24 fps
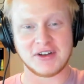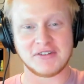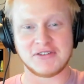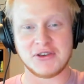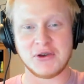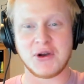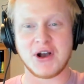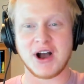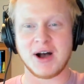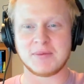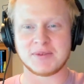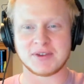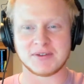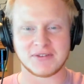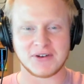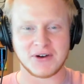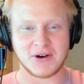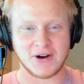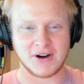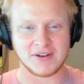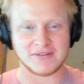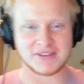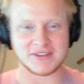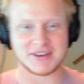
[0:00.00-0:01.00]
a few cups of
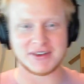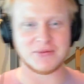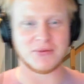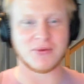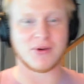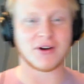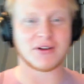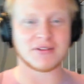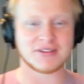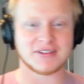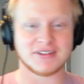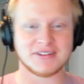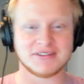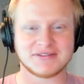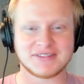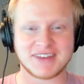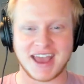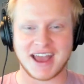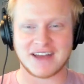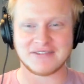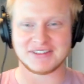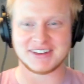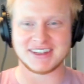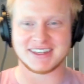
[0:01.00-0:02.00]
coffee worth of
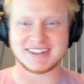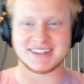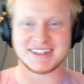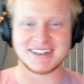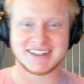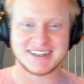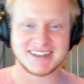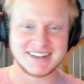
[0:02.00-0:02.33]
caffeine.